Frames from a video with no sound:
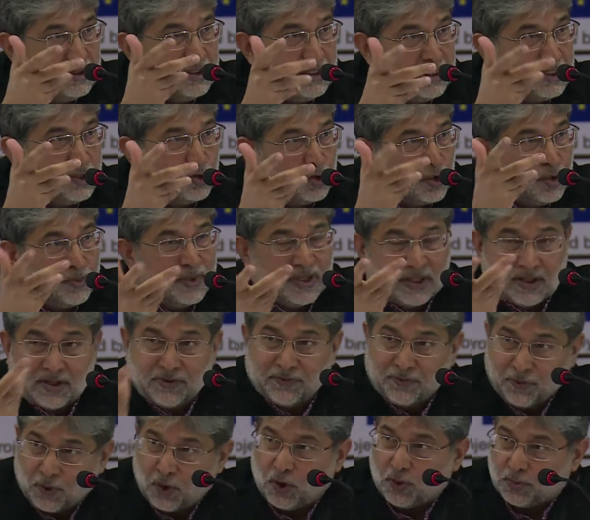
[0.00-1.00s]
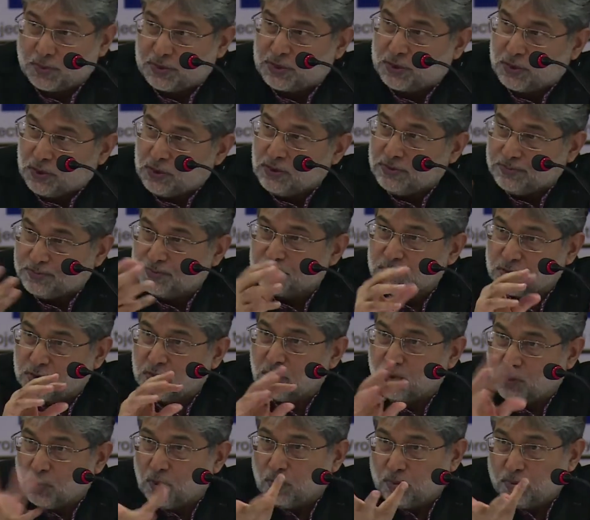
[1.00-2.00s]
economic reforms. No?
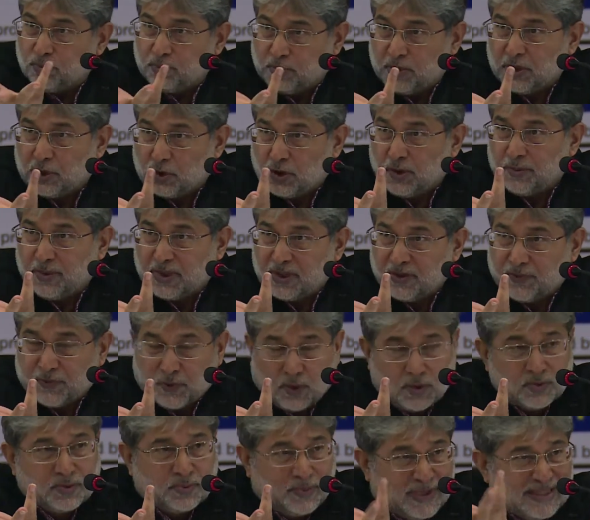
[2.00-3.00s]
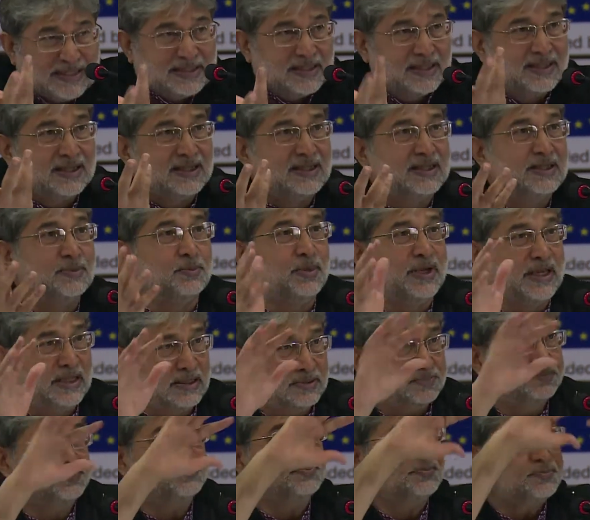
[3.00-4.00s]
So, economic reforms basically
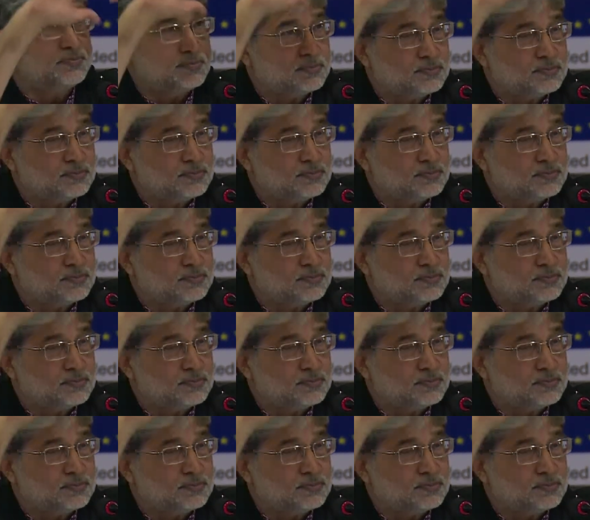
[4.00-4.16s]
mean